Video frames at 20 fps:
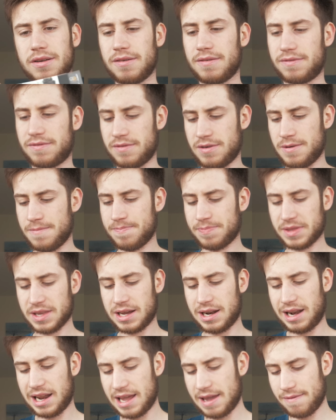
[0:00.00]
of
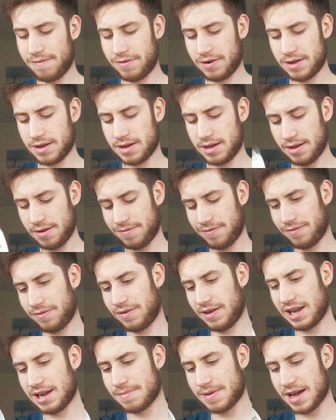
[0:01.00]
leaflet
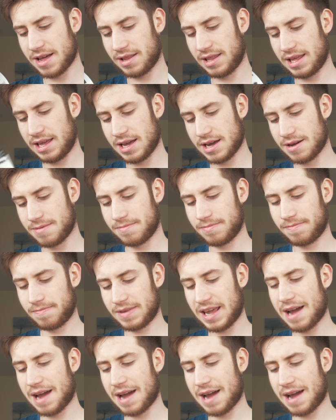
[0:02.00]
thing about the